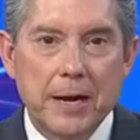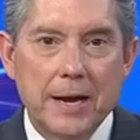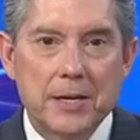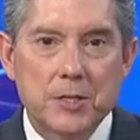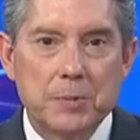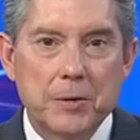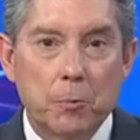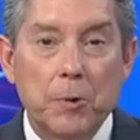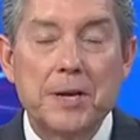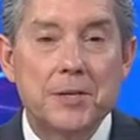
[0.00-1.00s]
has been
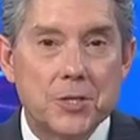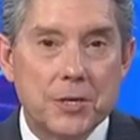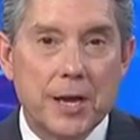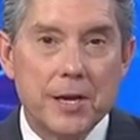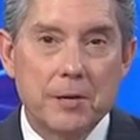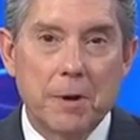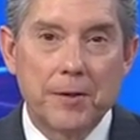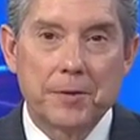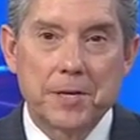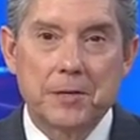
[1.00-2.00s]
reinstated
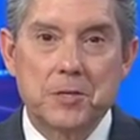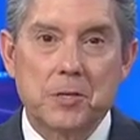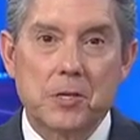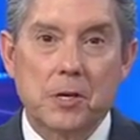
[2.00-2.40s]
by the Texas,